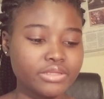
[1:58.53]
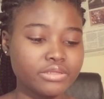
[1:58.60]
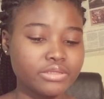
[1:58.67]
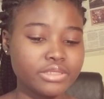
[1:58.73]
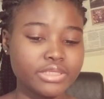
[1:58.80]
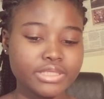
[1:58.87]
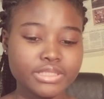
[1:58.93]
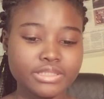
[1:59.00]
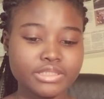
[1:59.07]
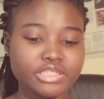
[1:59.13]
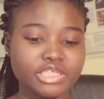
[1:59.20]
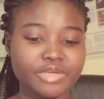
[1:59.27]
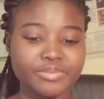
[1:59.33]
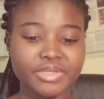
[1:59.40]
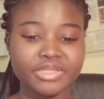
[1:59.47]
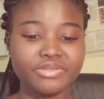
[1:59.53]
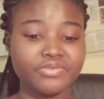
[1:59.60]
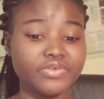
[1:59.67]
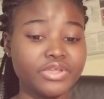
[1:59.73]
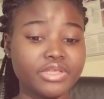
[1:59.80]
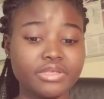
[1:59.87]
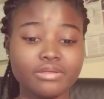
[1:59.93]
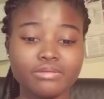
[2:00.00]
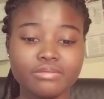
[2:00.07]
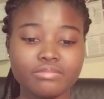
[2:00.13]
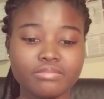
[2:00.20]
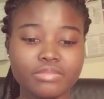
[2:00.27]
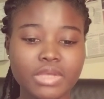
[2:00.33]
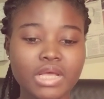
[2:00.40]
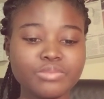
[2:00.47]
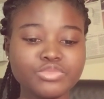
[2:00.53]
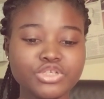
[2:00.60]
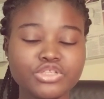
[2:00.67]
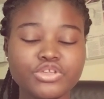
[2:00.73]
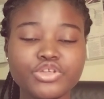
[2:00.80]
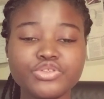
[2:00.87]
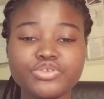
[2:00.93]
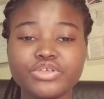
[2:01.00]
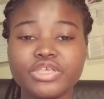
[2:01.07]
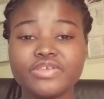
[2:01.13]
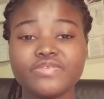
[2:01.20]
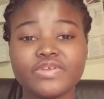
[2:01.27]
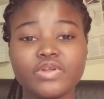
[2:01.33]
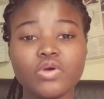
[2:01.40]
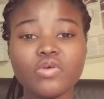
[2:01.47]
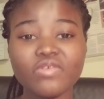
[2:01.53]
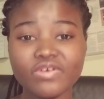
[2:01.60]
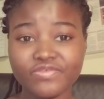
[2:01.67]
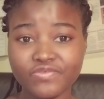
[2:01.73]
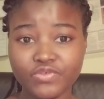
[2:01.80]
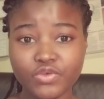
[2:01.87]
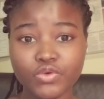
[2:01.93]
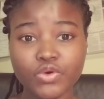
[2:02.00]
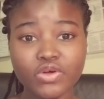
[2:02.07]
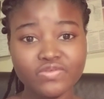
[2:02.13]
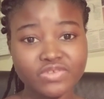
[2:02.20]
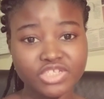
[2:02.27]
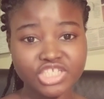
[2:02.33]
This chapter 3, I'm just going to give an overview of the